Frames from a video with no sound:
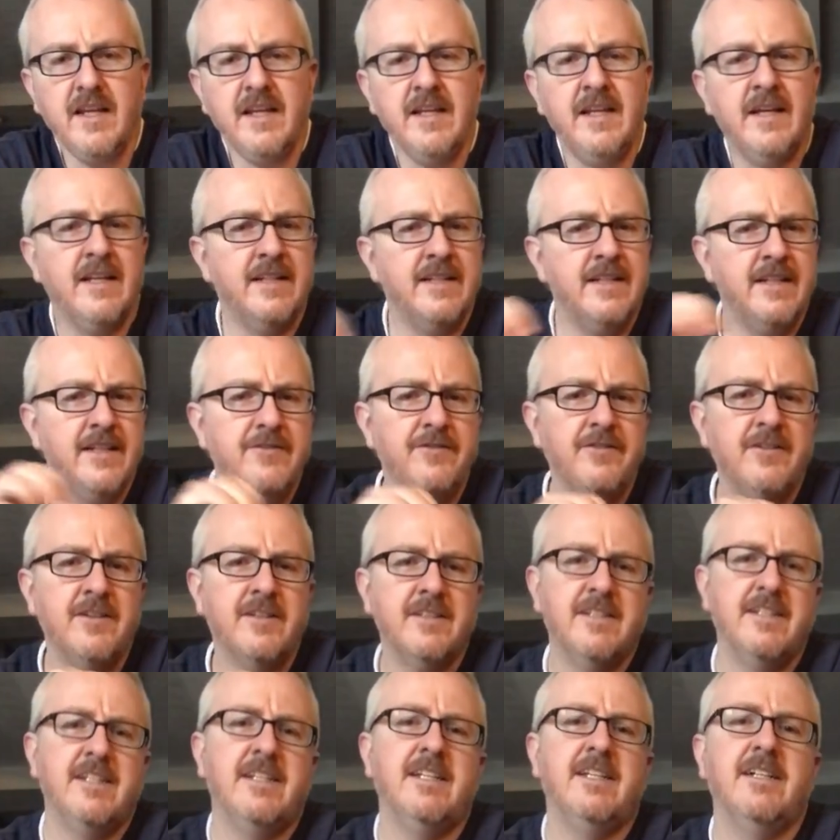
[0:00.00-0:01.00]
Now, the
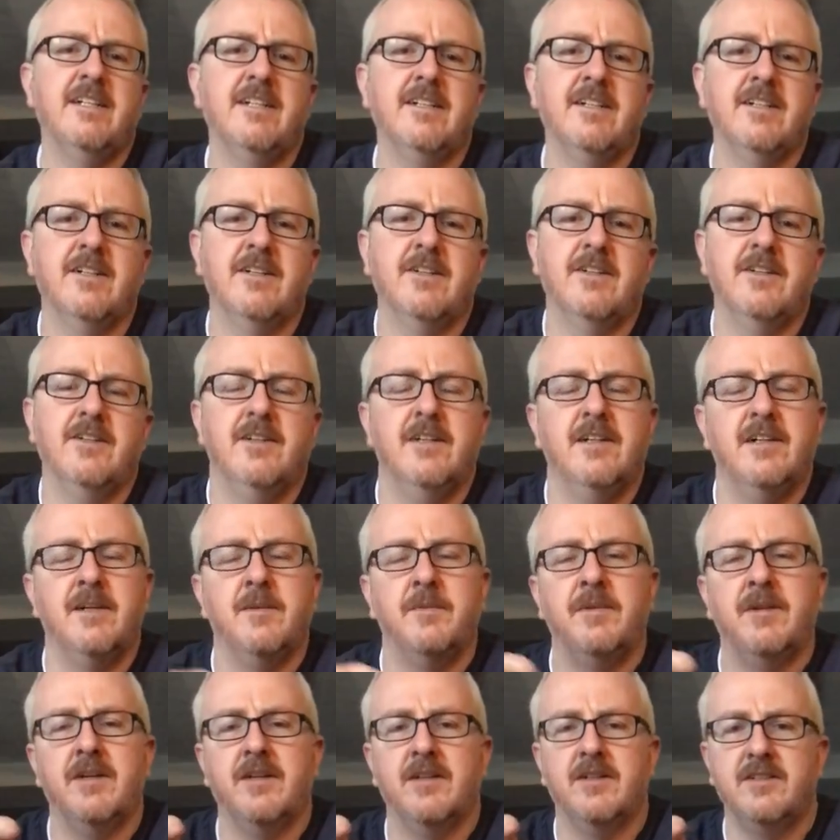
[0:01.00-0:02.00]
difference here
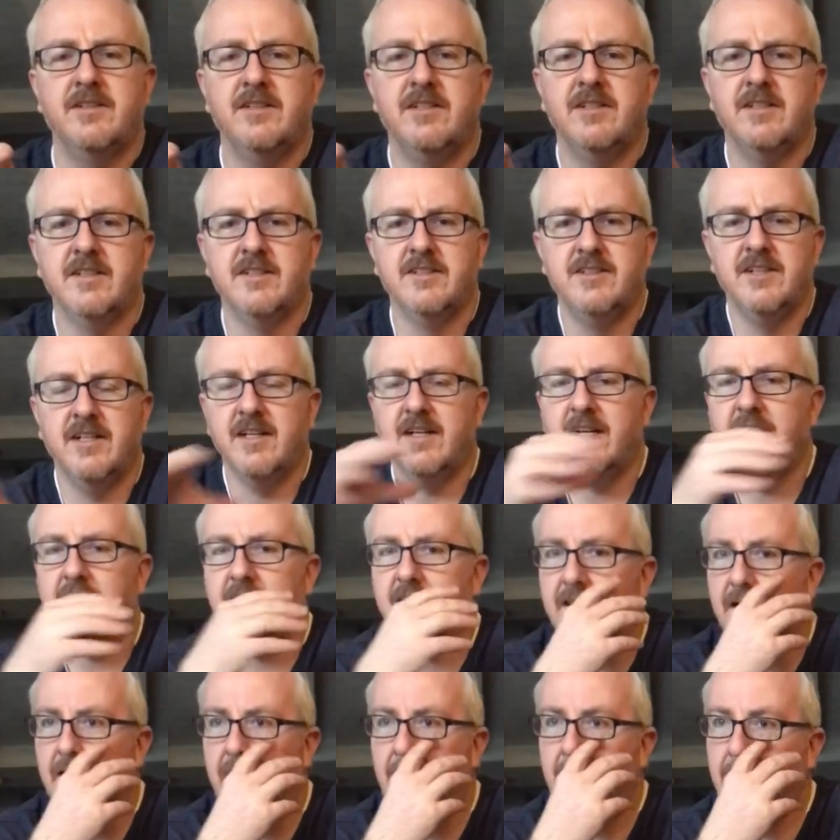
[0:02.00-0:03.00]
compared to
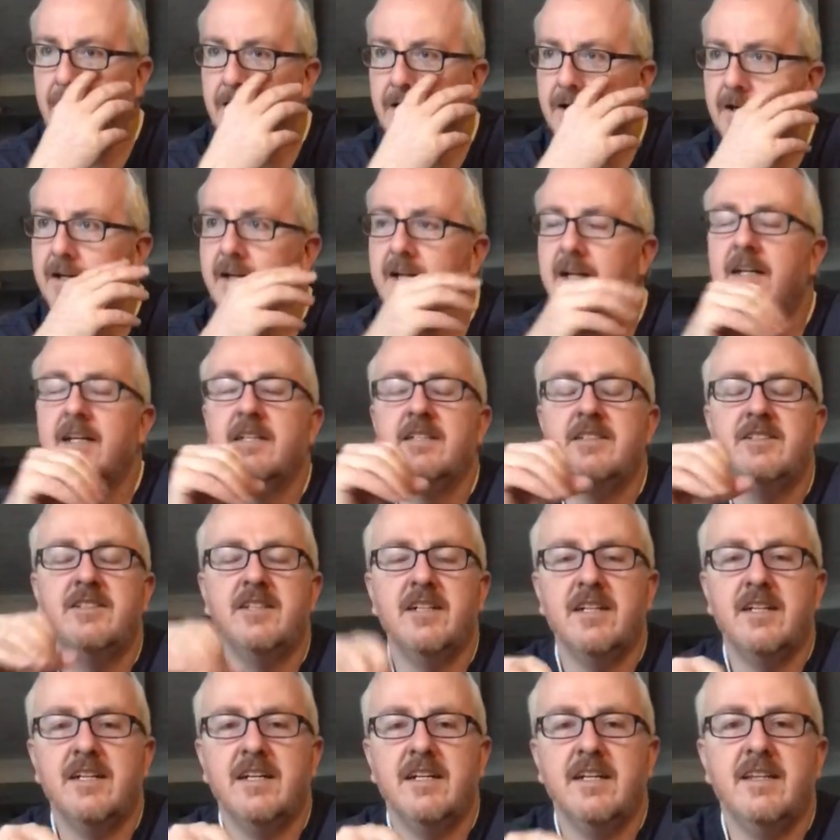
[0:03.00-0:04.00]
Jughead the Hunger,
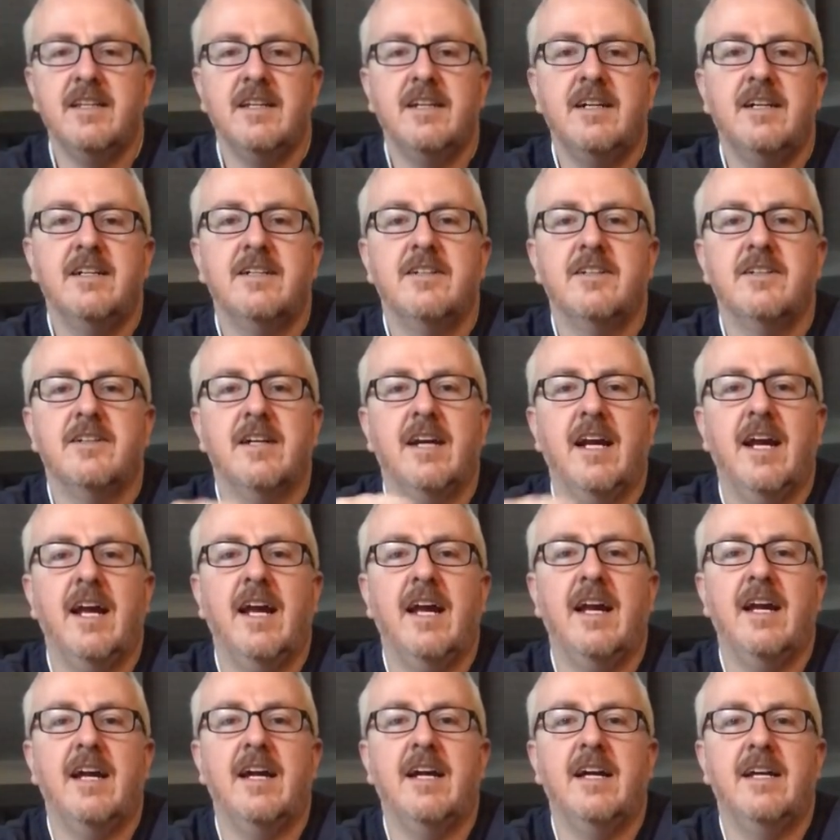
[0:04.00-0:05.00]
Jughead the Hunger
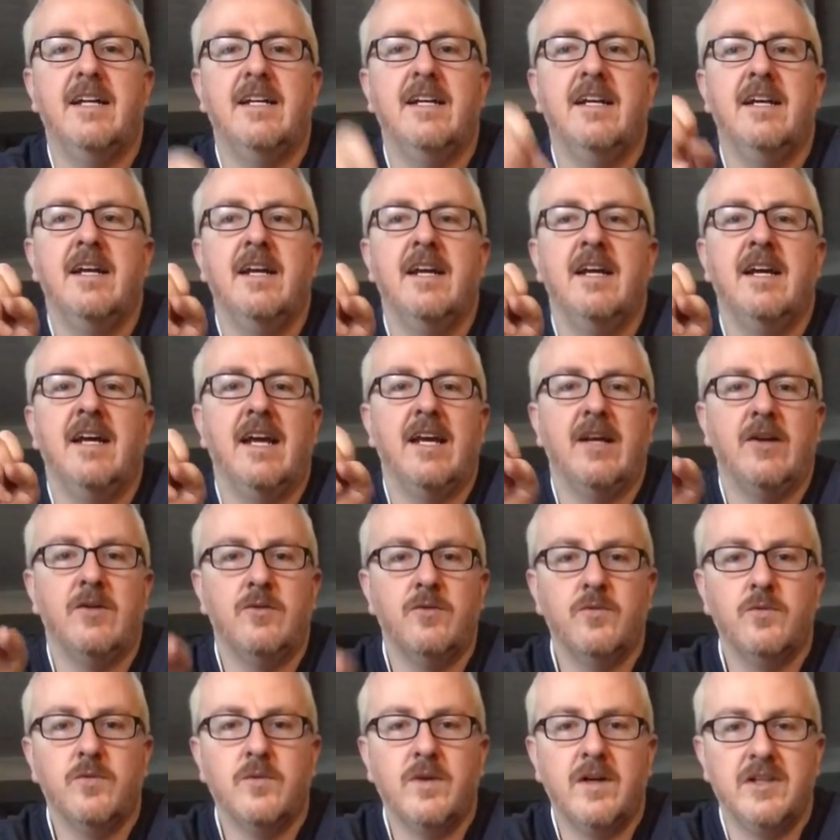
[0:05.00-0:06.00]
had a
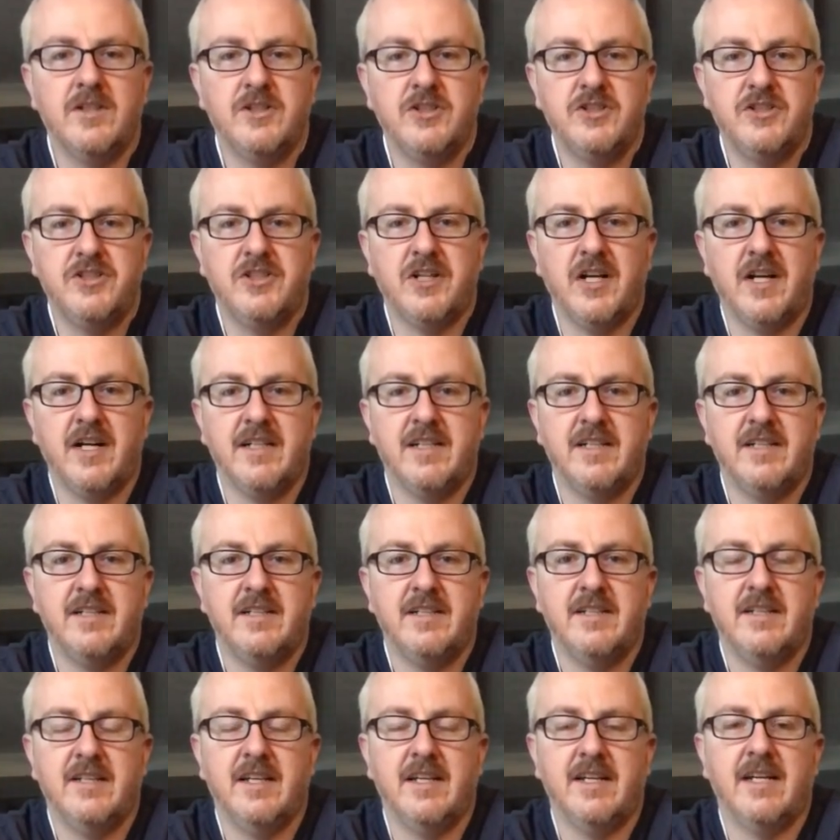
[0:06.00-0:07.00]
one-shot
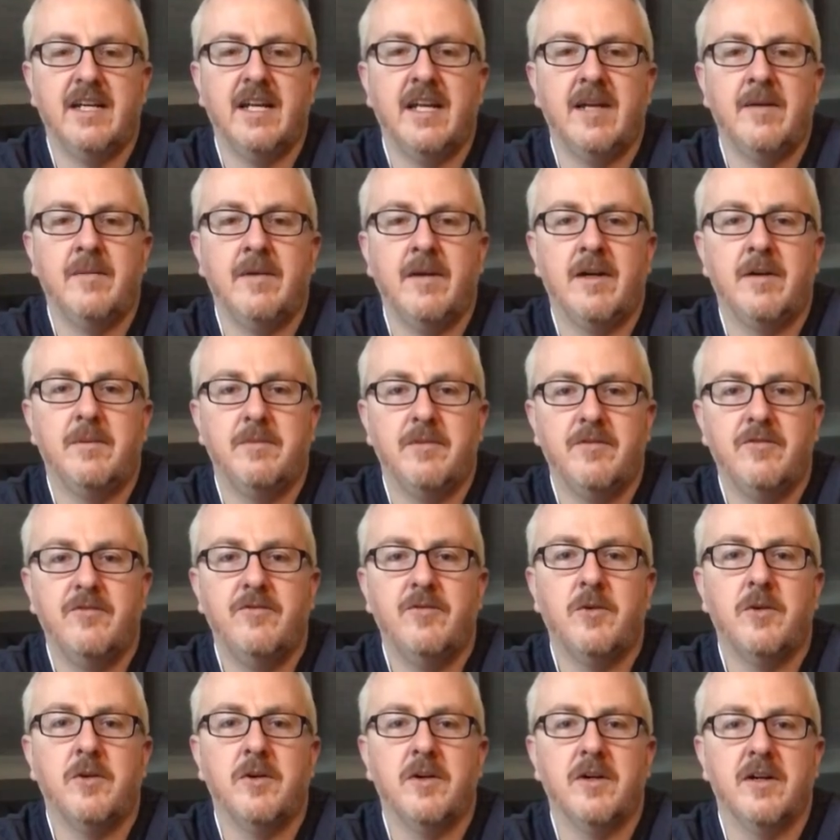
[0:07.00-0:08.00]
that came out
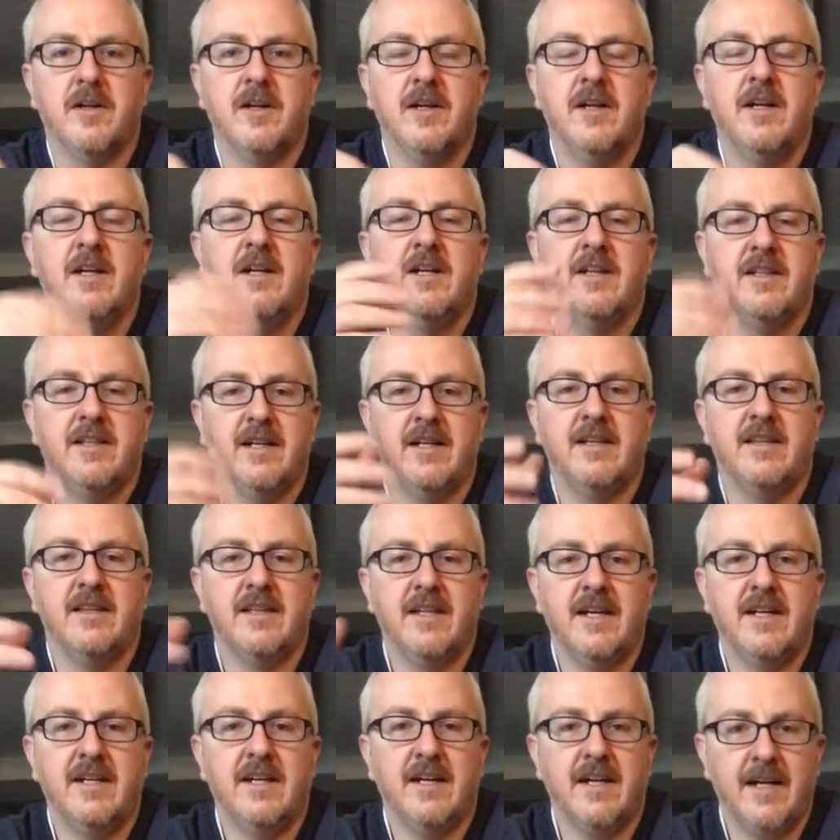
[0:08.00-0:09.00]
before that
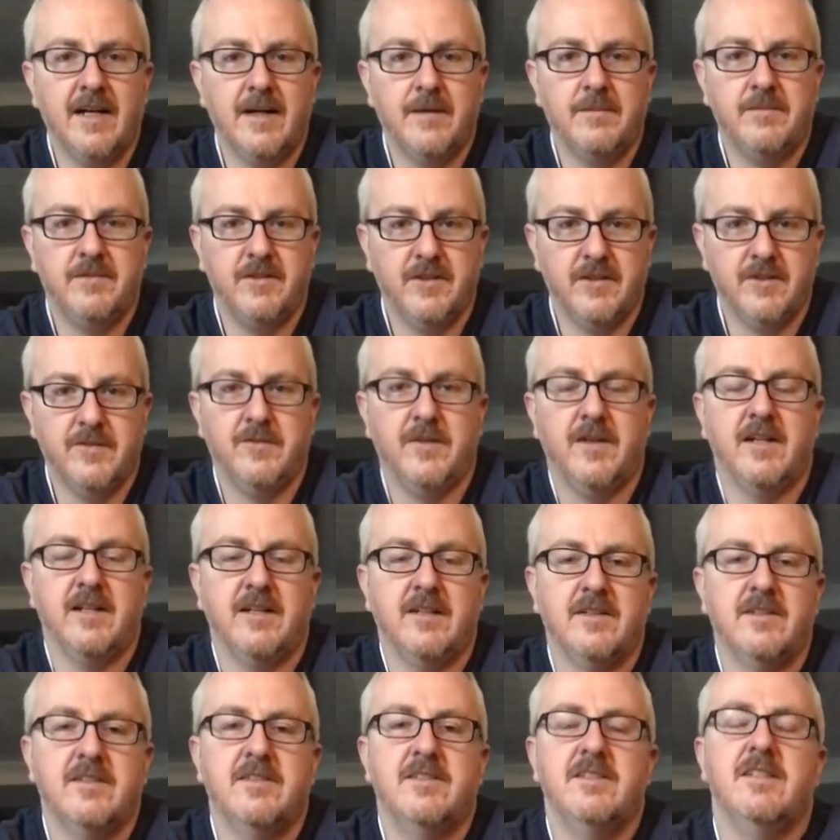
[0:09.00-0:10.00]
led up to the
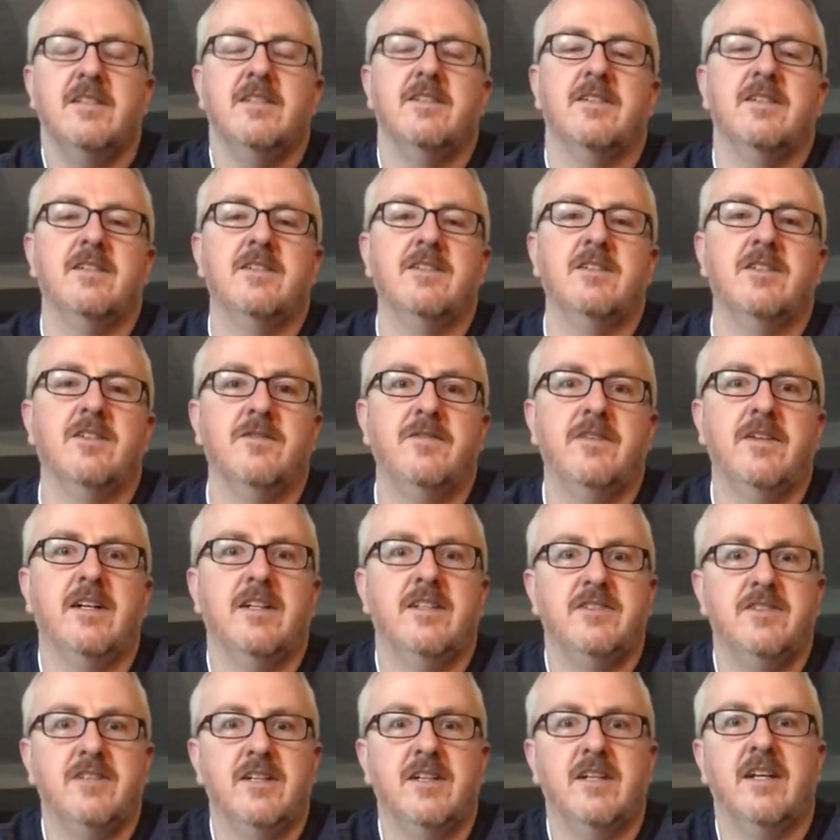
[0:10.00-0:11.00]
regular series. So if you
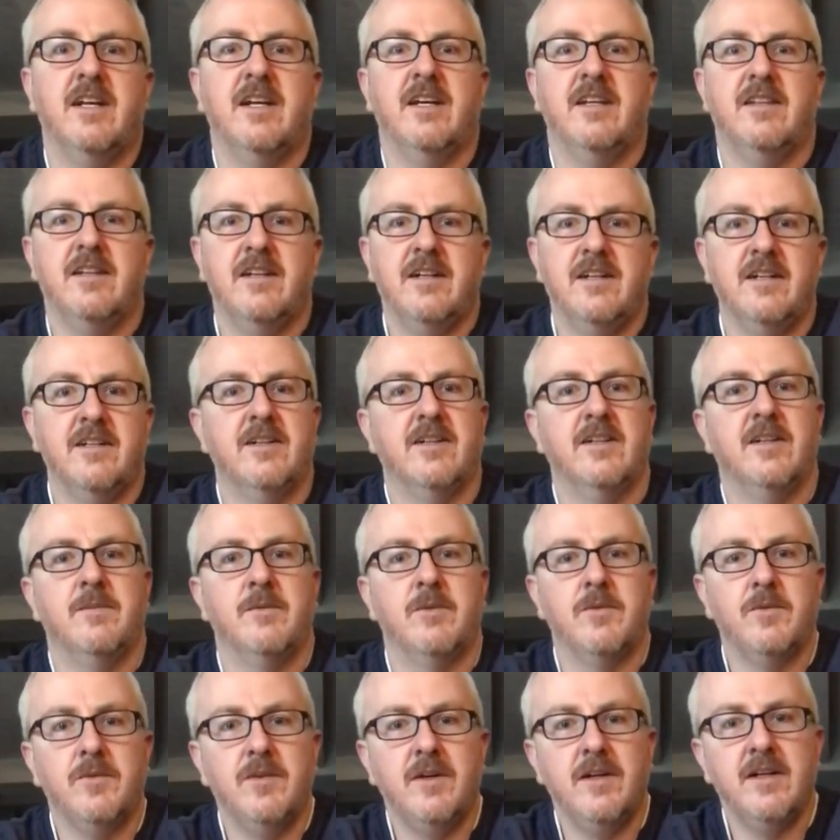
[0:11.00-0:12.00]
got Jughead the Hunger
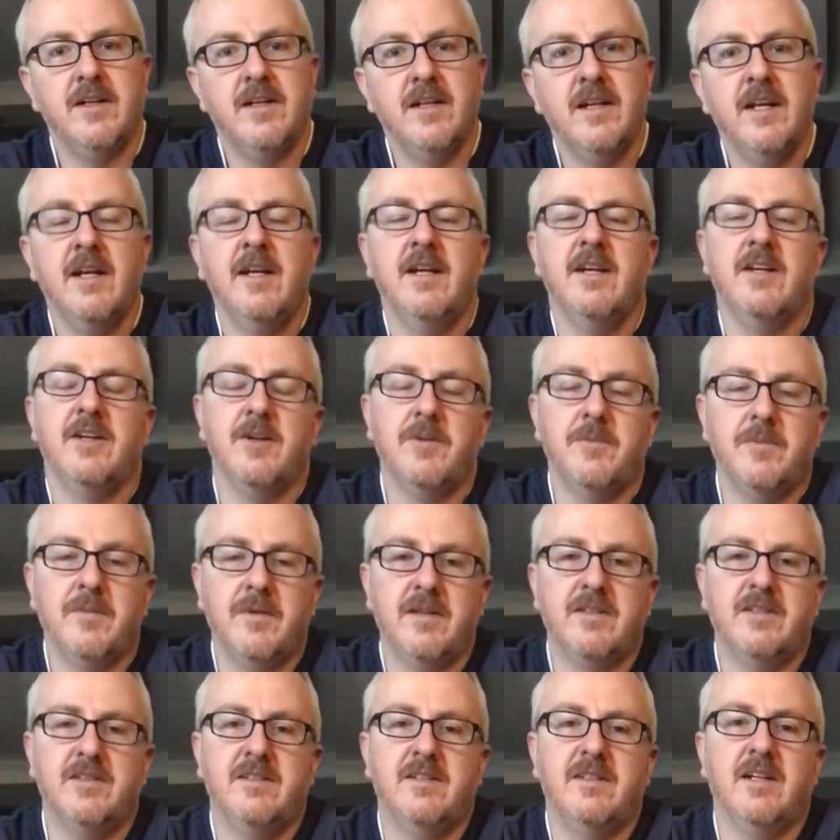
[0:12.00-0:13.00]
#1, you
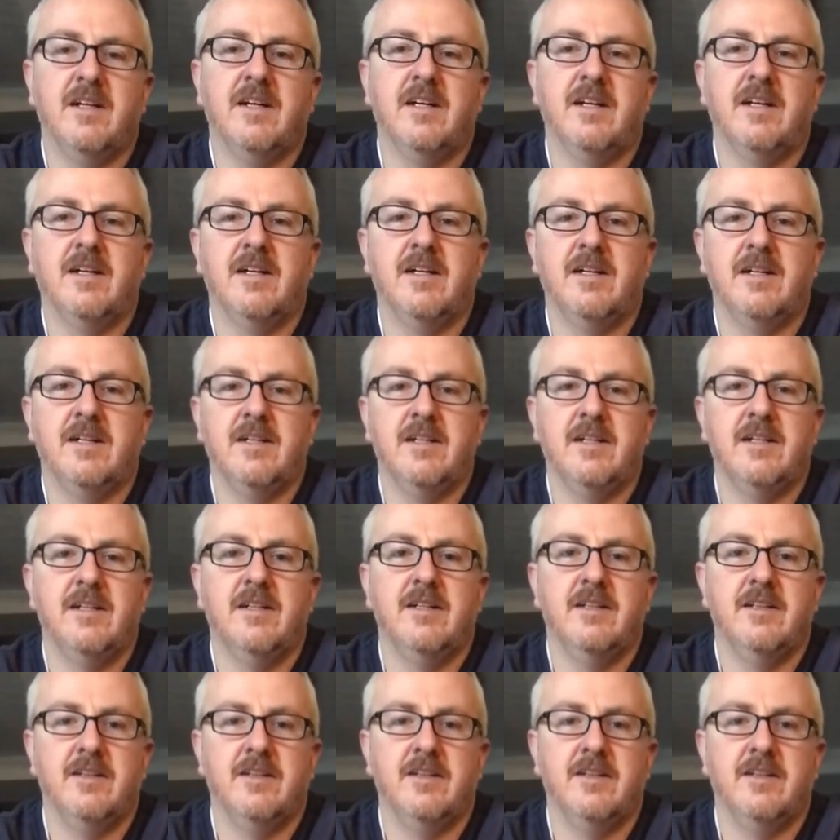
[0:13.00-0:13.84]
missed the